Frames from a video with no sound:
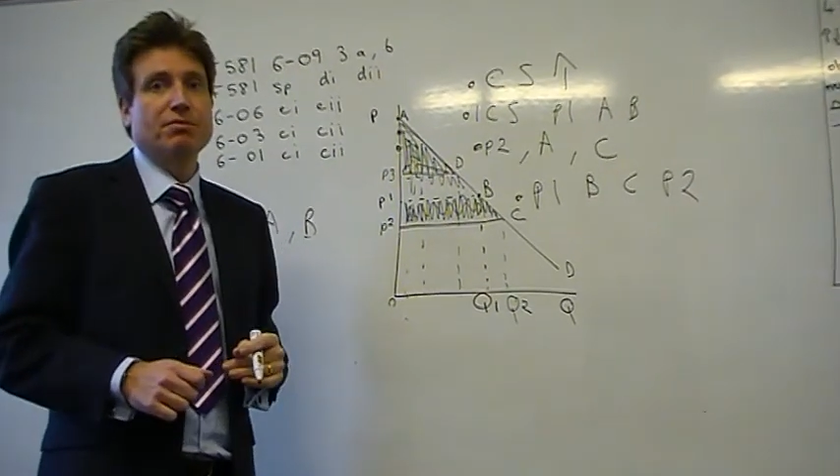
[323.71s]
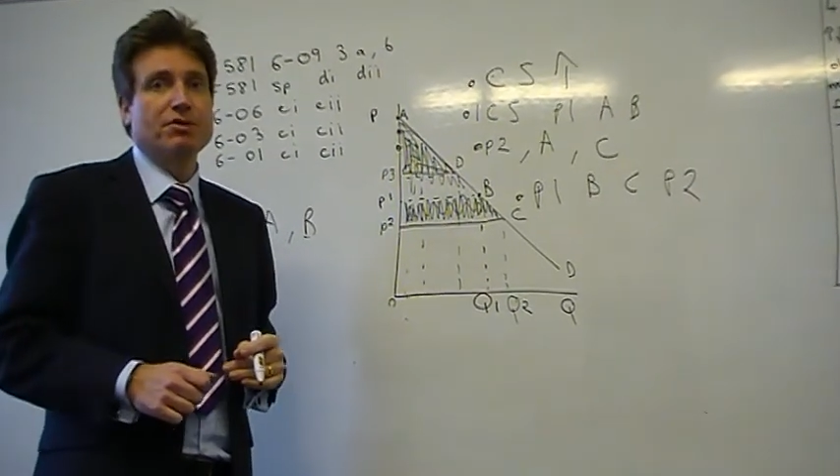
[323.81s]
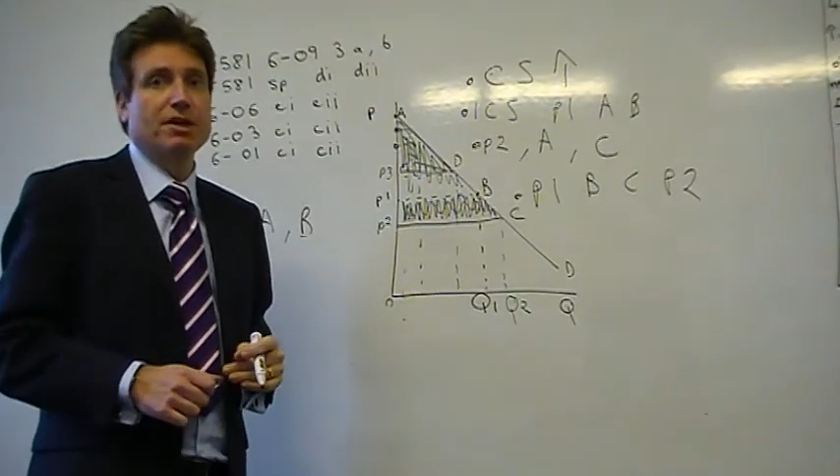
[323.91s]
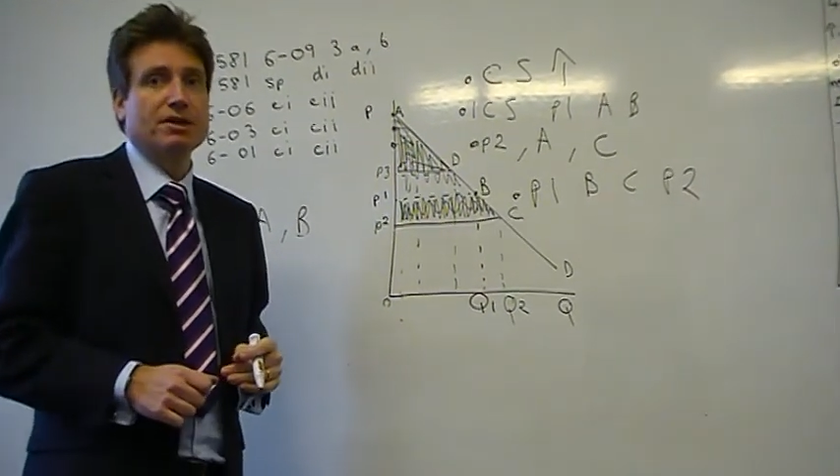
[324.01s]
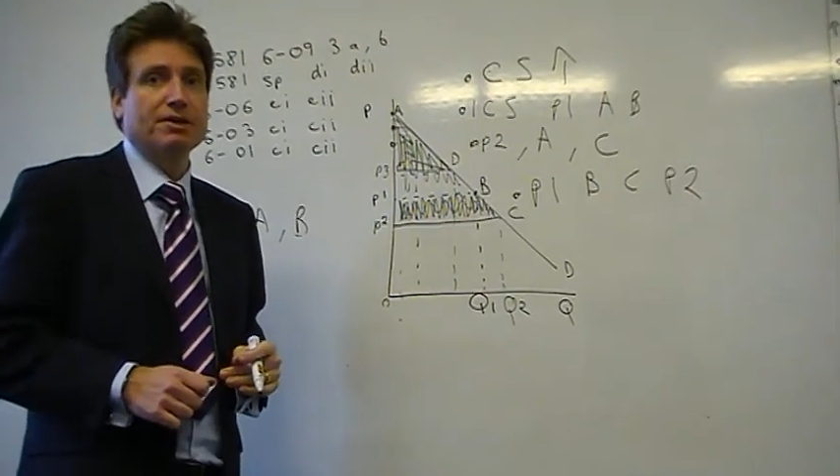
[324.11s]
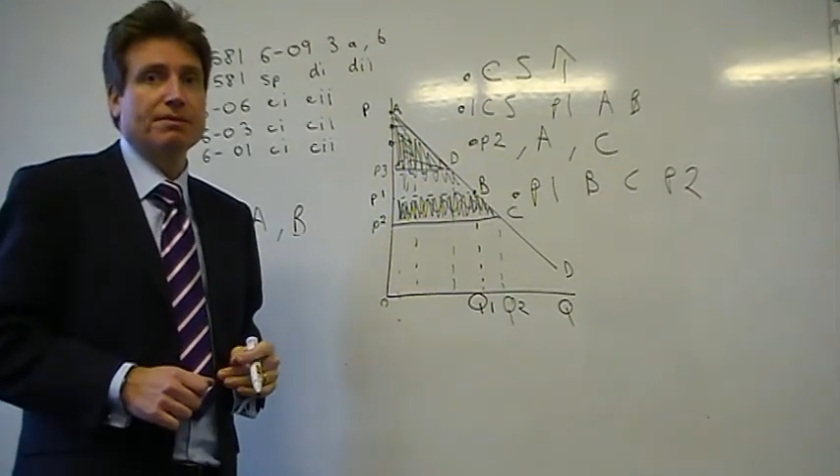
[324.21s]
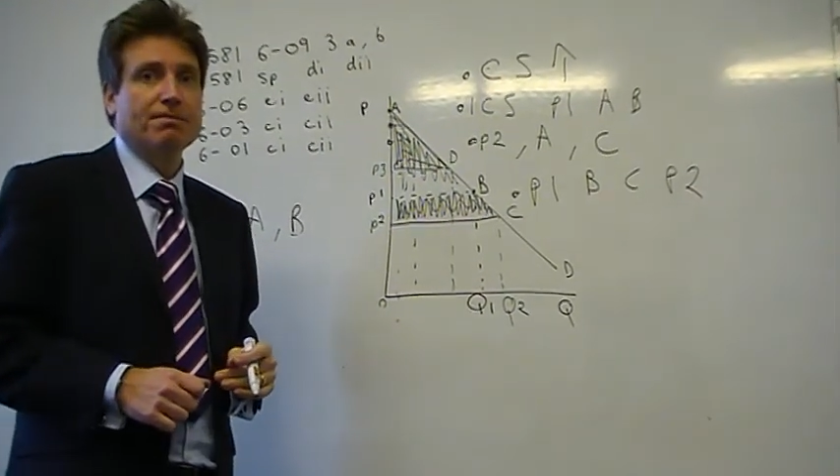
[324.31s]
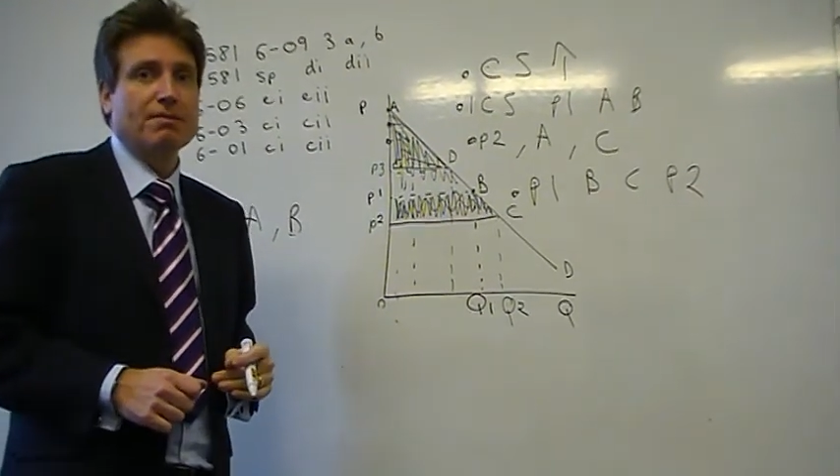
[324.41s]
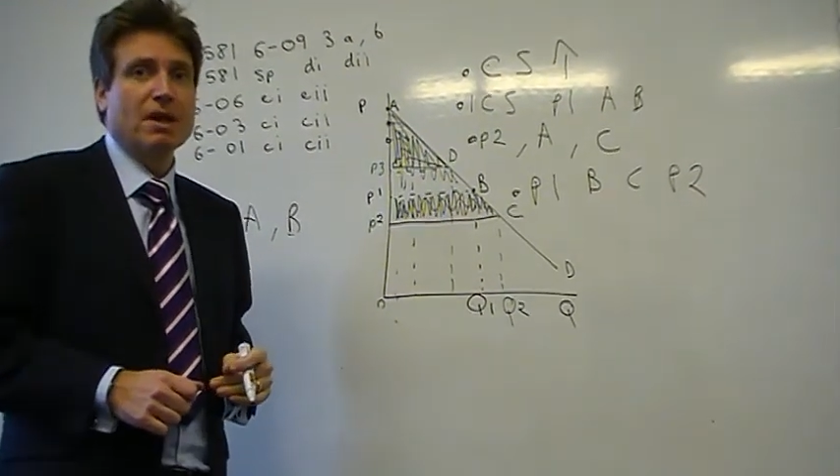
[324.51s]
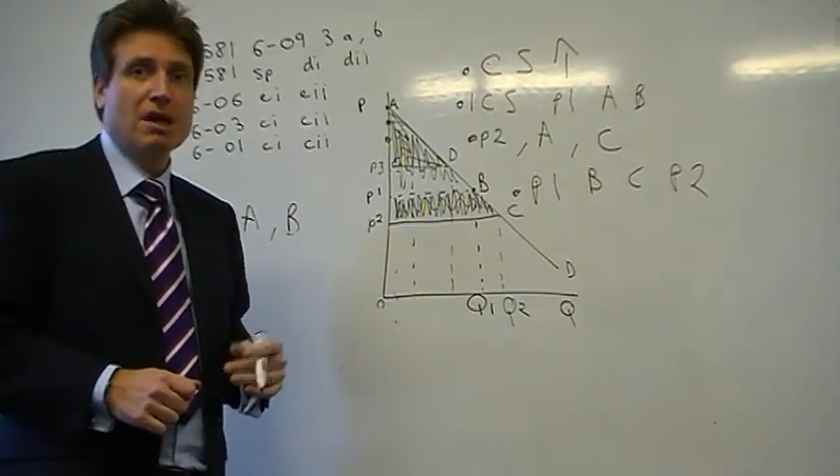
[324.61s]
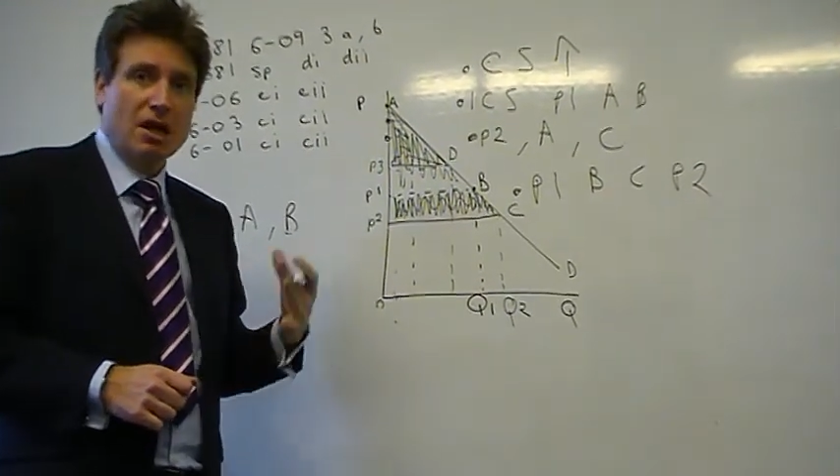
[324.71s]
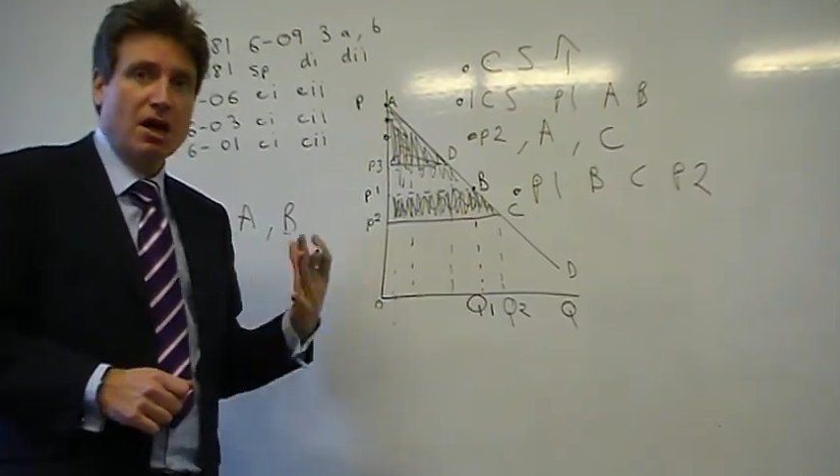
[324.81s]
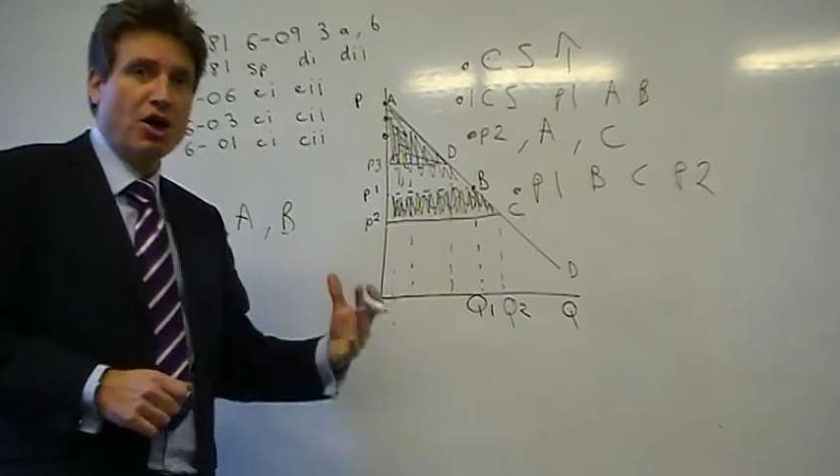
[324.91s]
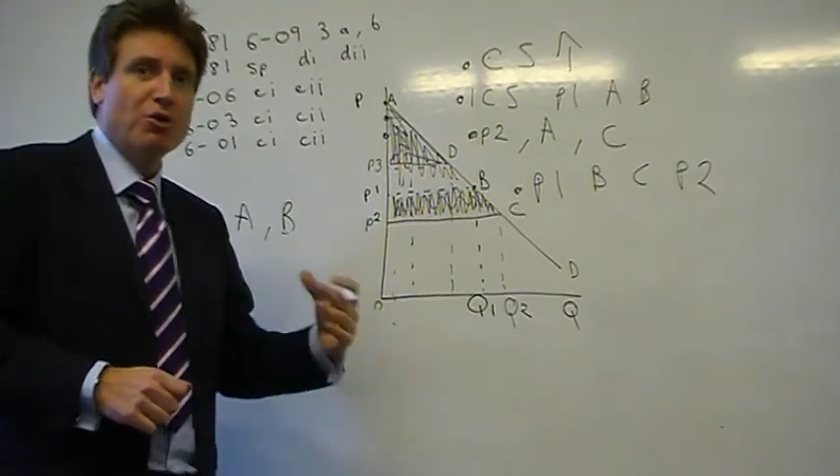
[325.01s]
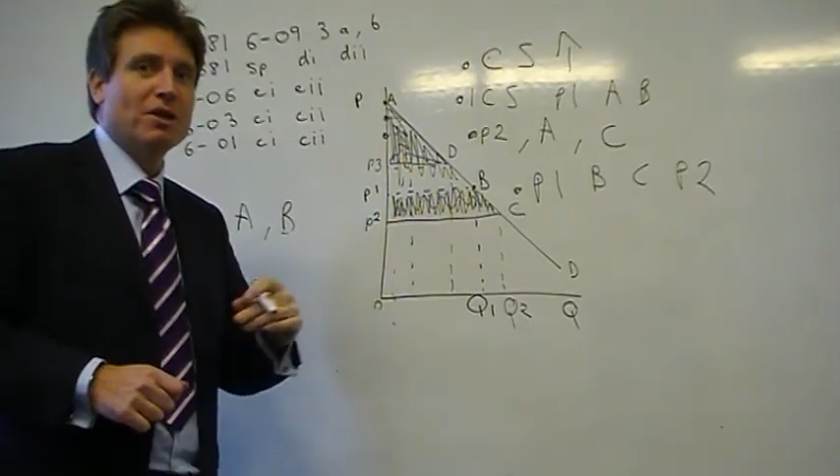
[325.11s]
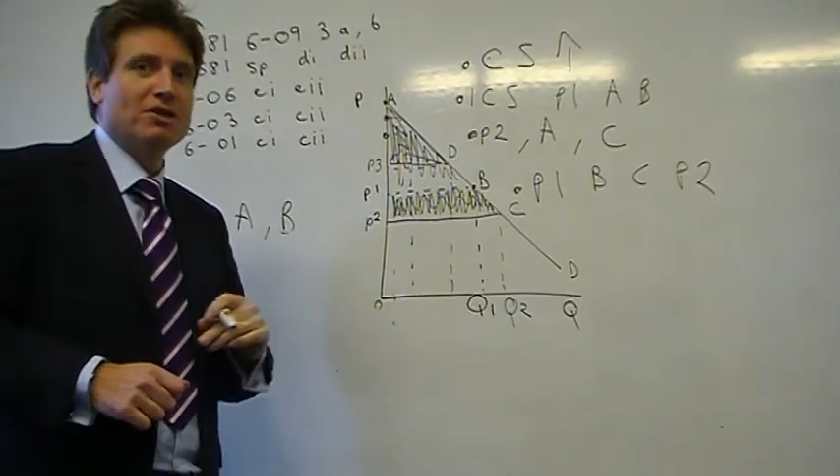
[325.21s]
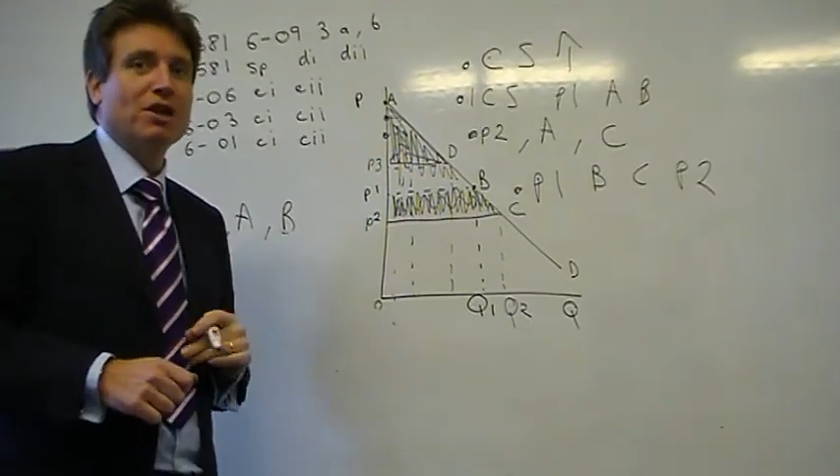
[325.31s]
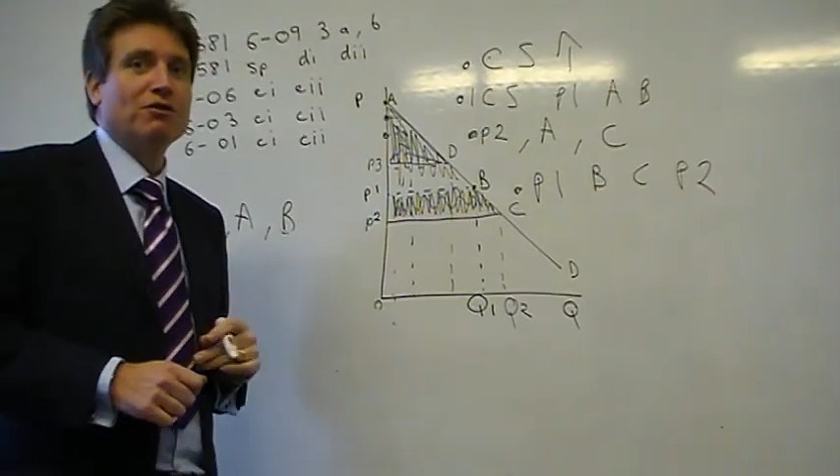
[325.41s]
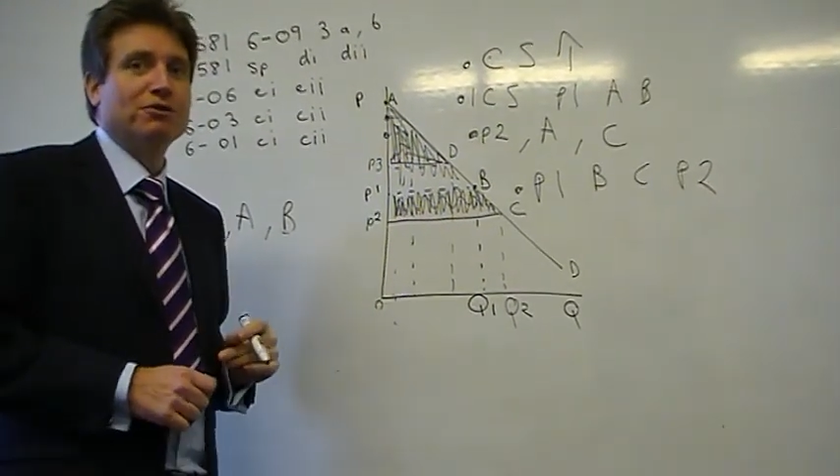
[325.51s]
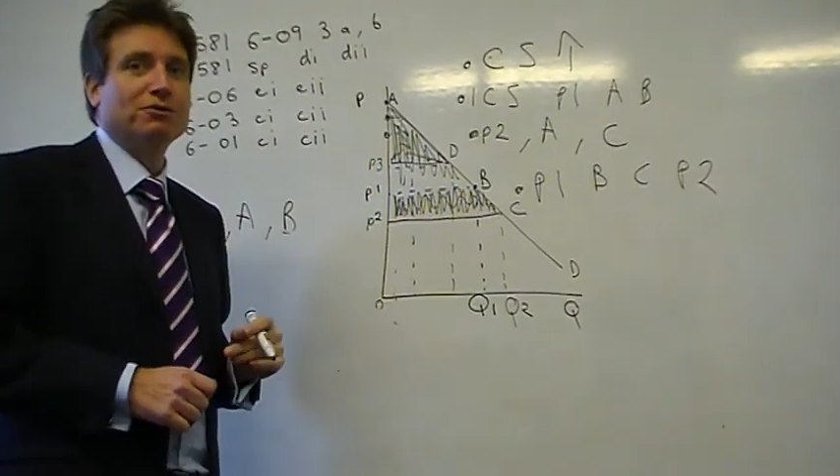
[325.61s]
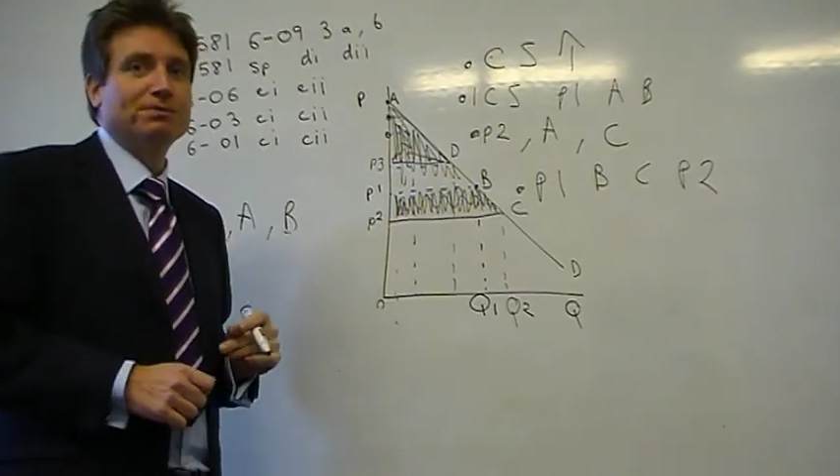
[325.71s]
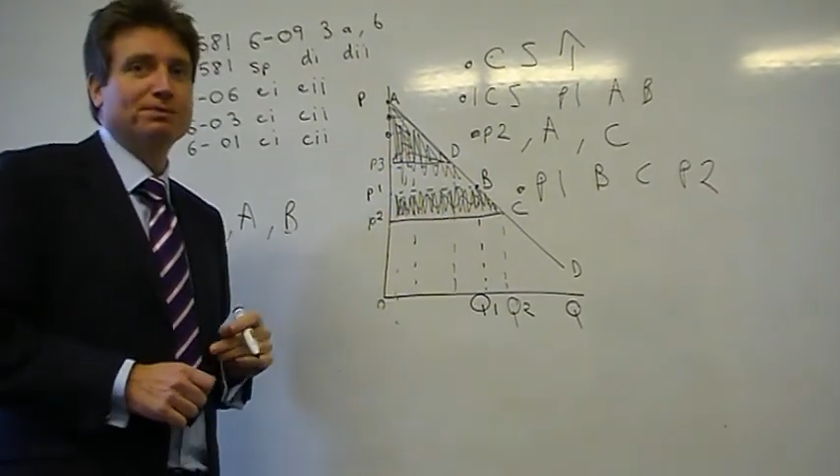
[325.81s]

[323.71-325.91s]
price. I hope that's helpful.